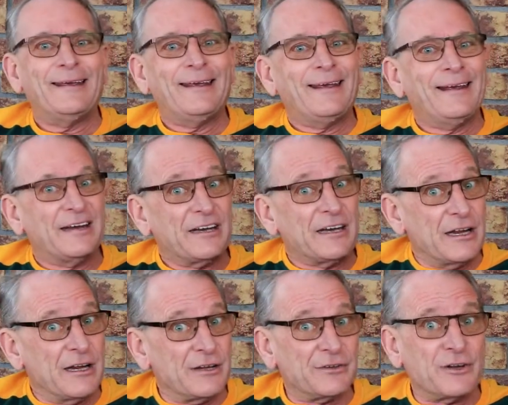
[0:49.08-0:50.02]
It
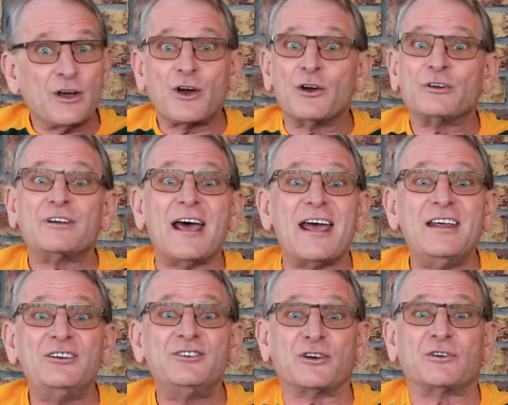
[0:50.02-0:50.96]
is a
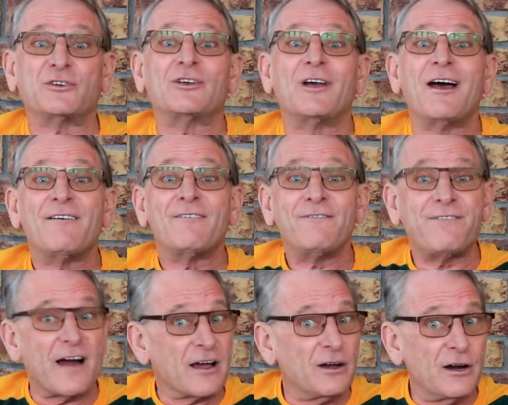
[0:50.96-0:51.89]
contagious
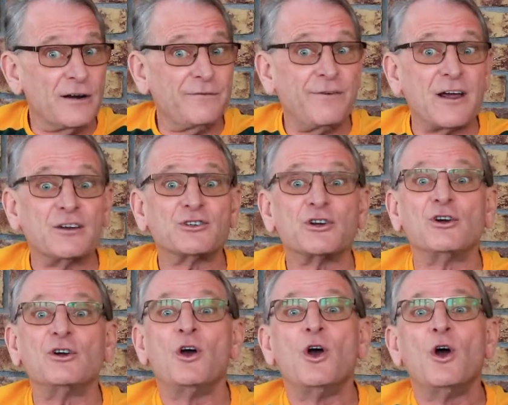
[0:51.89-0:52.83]
fungal
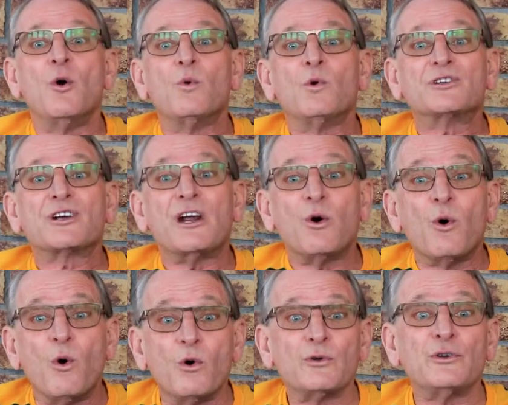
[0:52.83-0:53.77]
infection which can
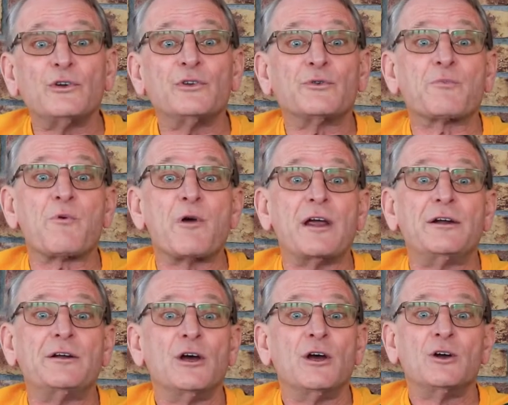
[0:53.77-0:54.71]
also
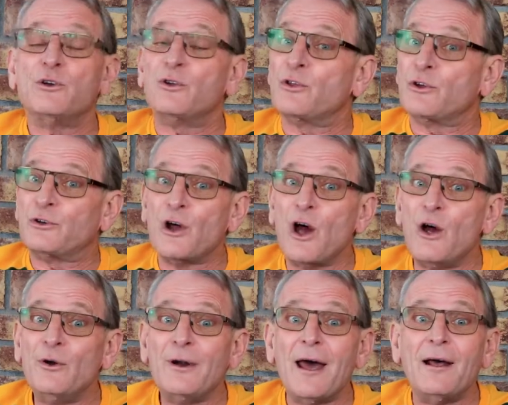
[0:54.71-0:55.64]
spread to the
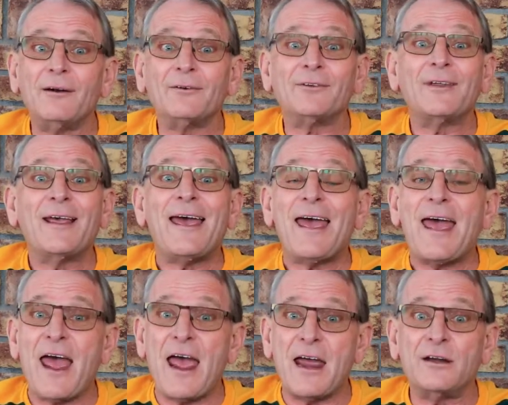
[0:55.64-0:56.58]
toenails
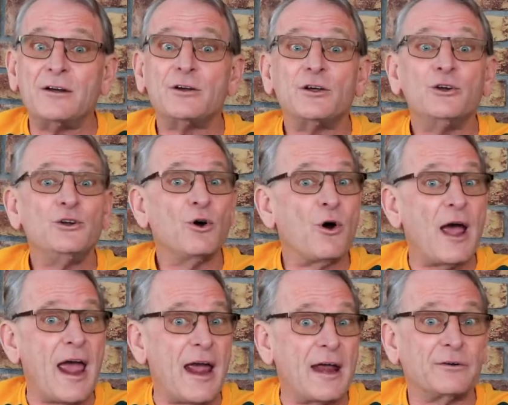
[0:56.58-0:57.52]
and your
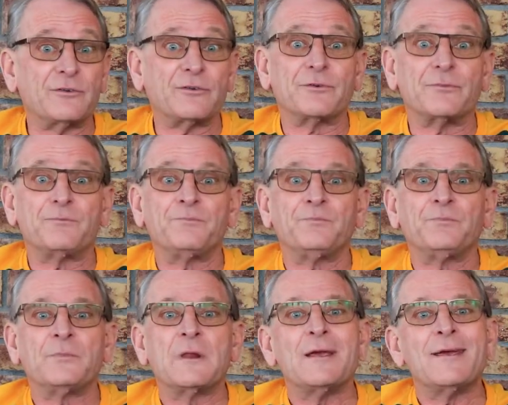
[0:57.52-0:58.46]
hands.
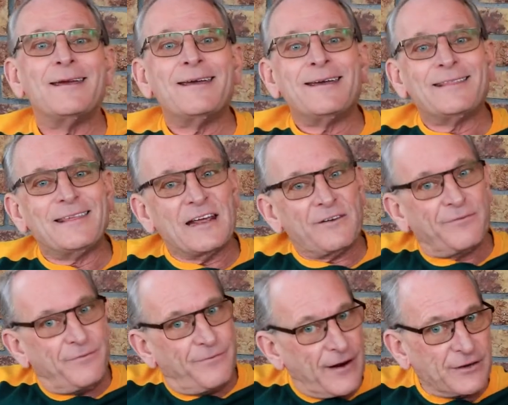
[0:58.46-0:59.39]
The
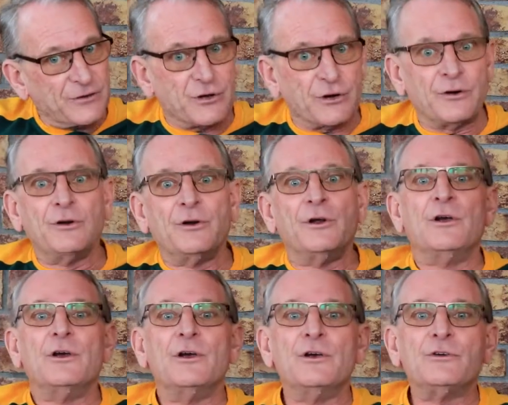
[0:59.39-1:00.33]
infection
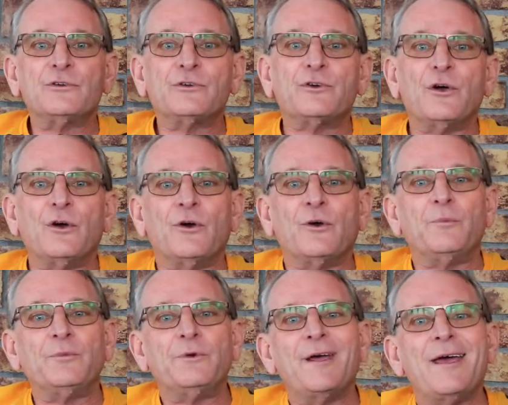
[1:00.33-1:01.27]
is
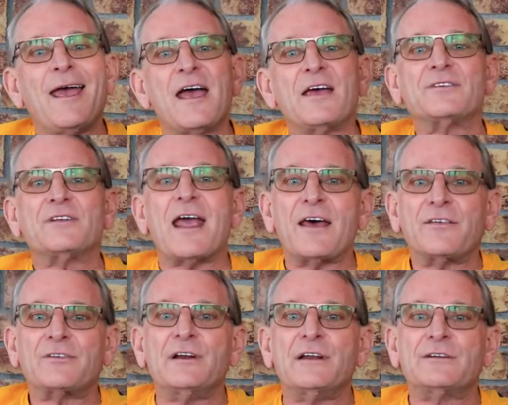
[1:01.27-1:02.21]
termed as
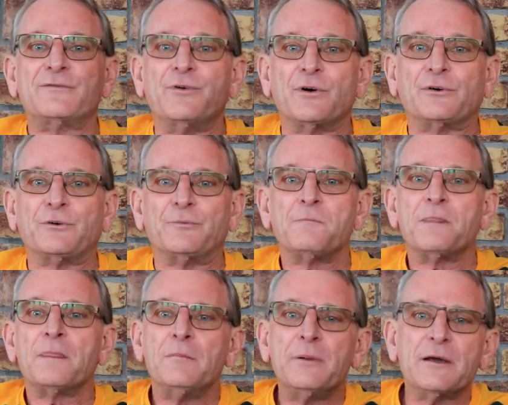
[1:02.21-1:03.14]
athlete's foot
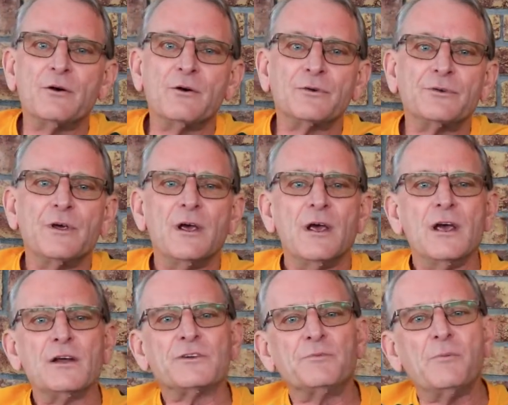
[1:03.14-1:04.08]
because it's